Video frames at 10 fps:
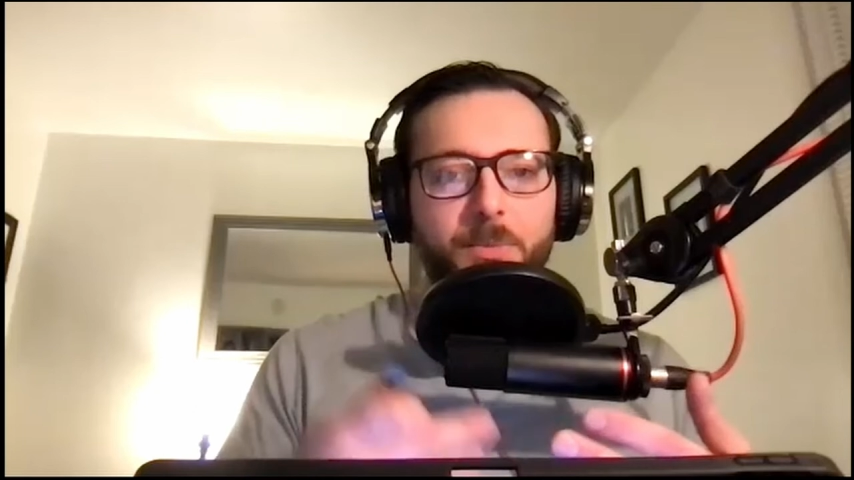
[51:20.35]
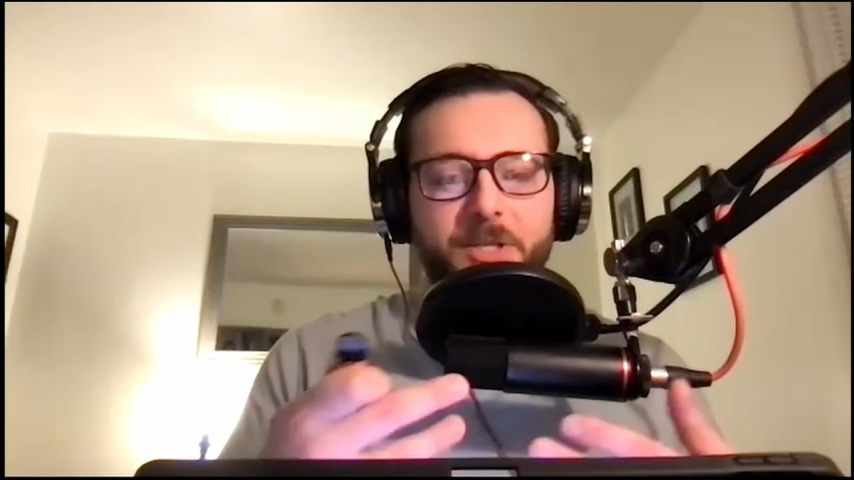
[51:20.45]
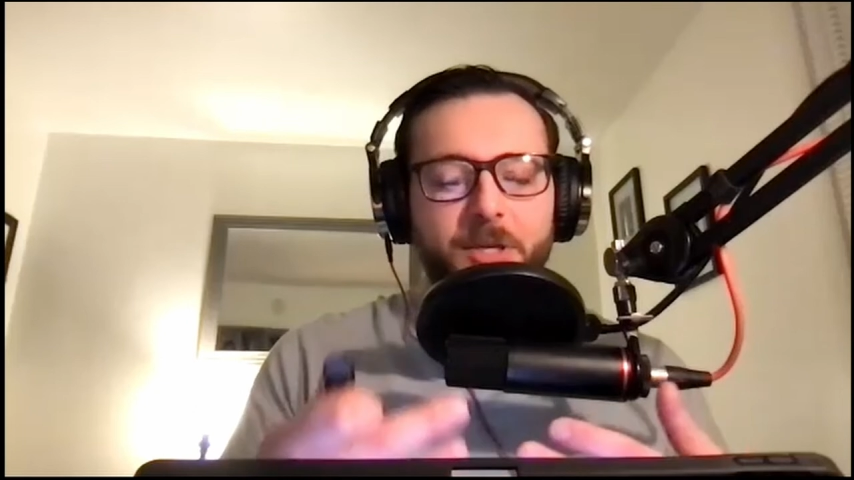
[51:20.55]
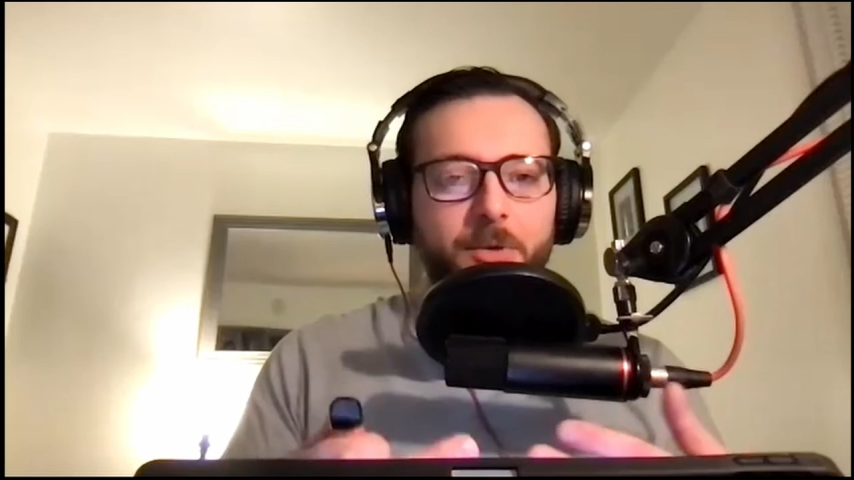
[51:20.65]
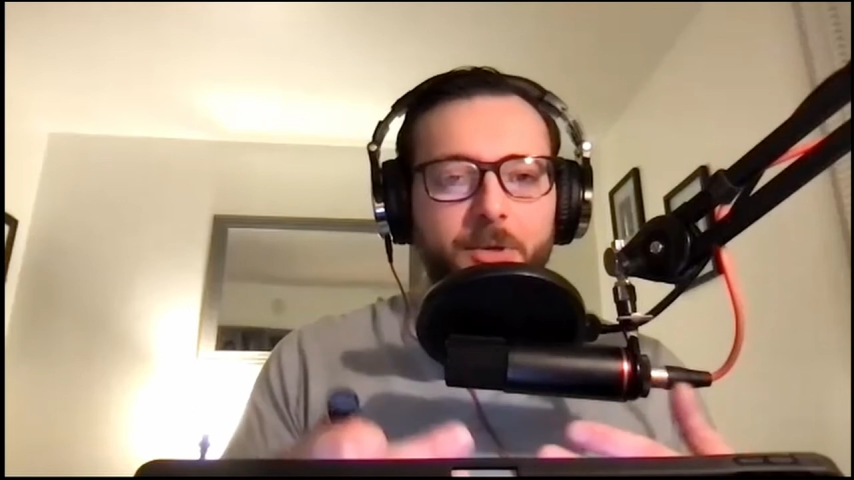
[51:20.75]

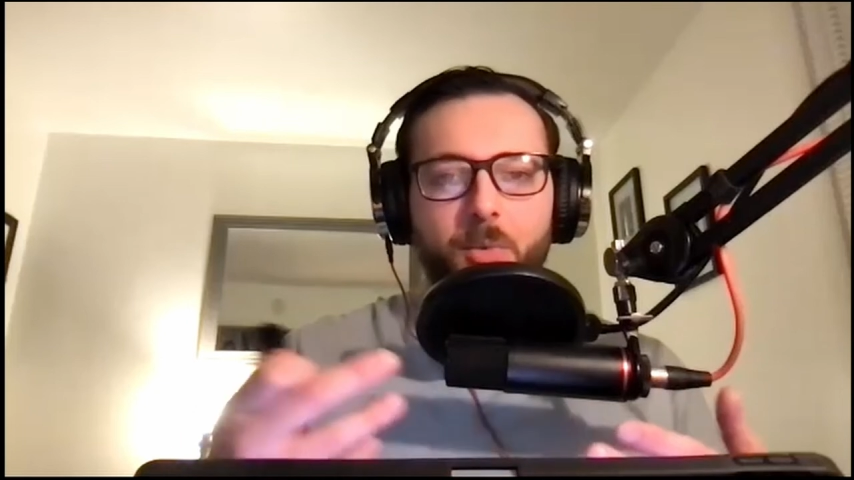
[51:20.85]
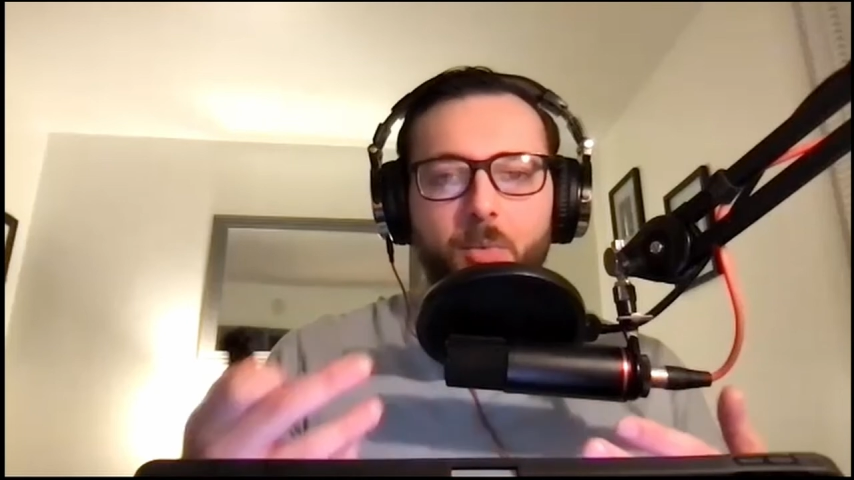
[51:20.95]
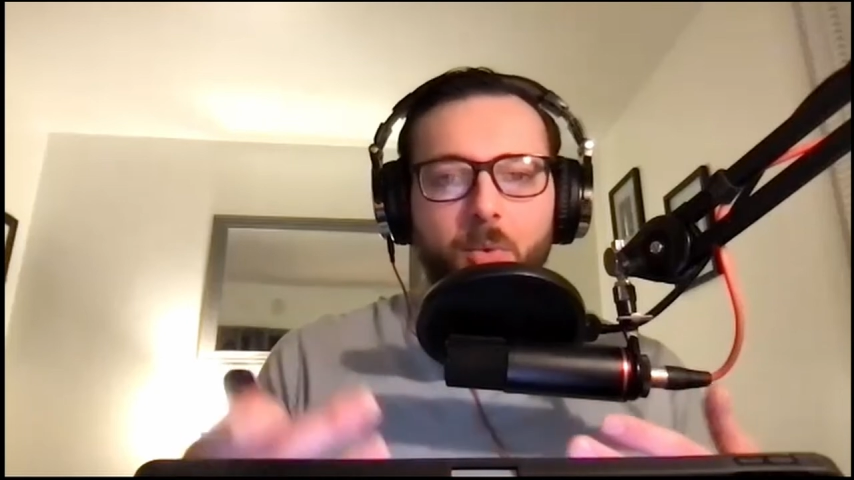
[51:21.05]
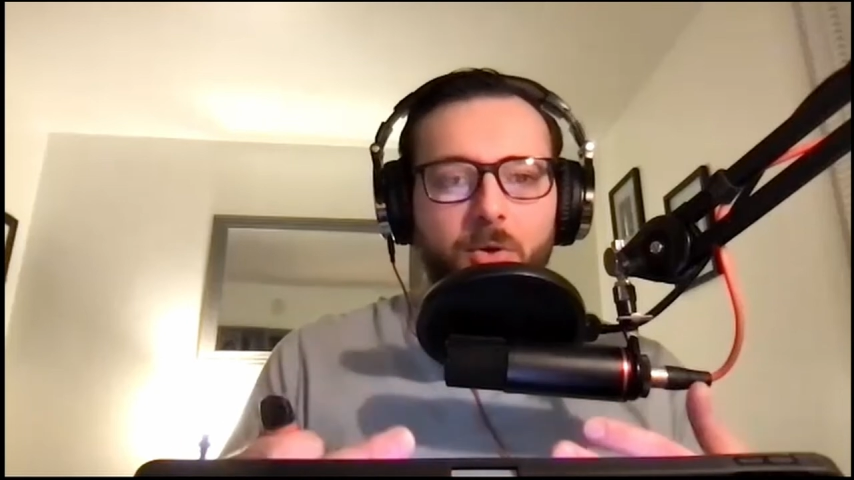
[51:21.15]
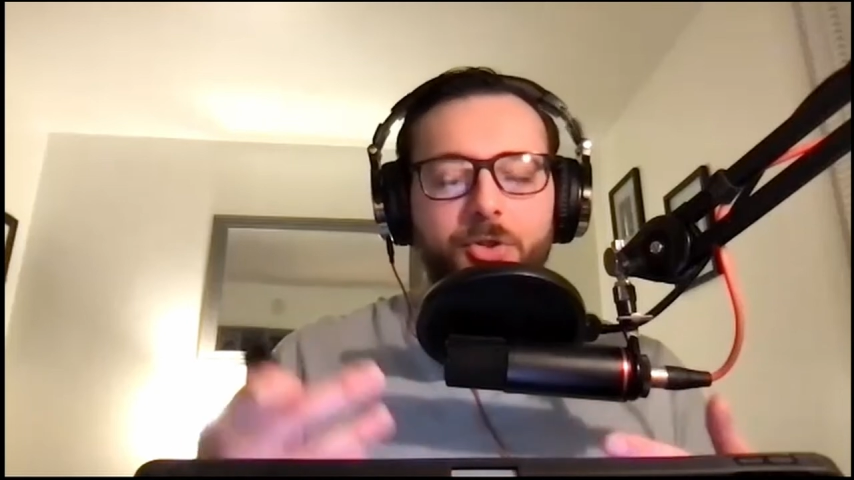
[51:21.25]
material
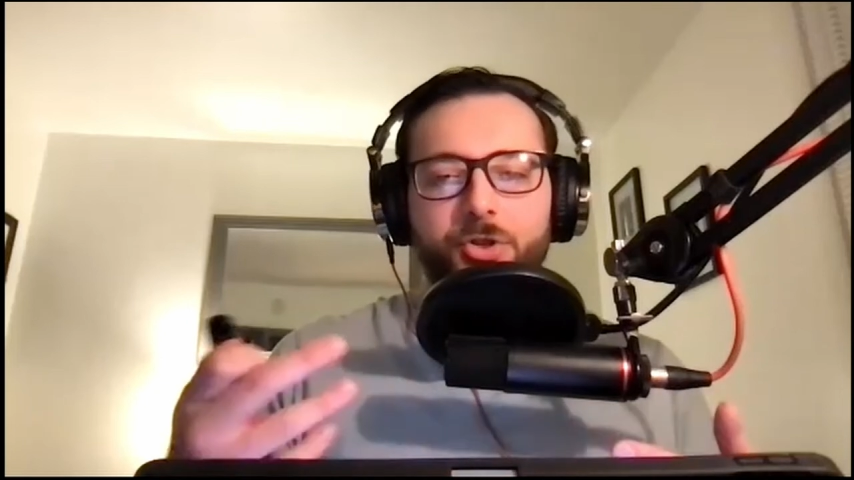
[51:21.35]
world